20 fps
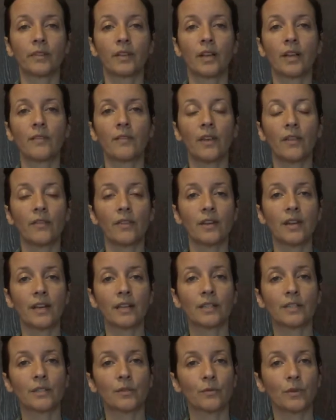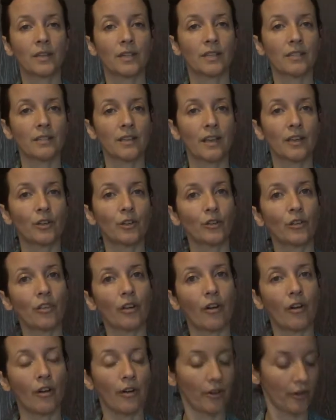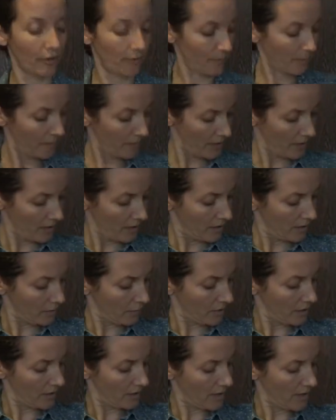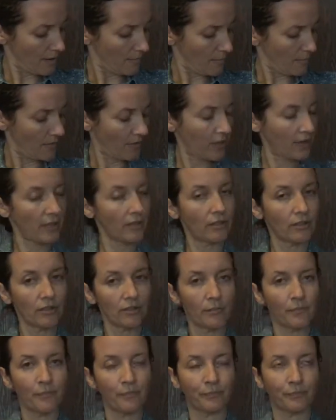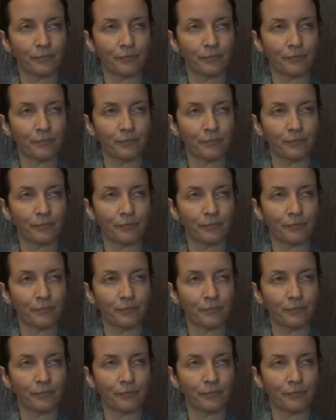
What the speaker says: And then the next one is under the arm. So we're going to tap on the inner